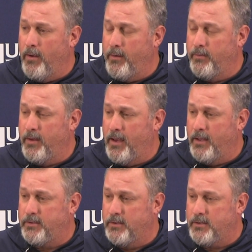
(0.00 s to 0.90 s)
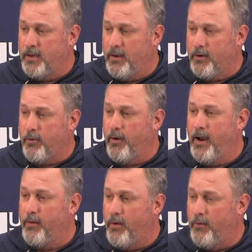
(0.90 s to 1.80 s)
He had such a
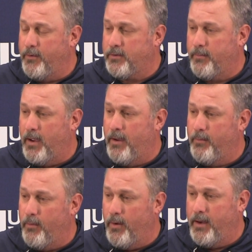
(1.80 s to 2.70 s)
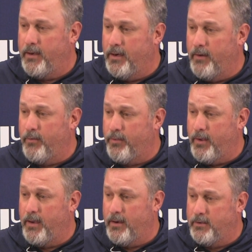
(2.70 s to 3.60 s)
creative offensive mind with the way he did
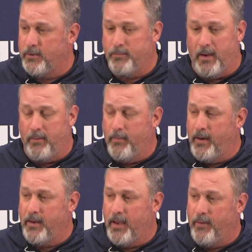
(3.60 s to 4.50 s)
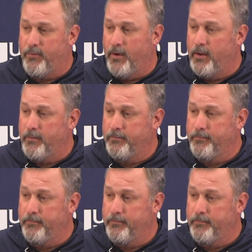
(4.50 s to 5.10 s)
everything, and it just made the game fun.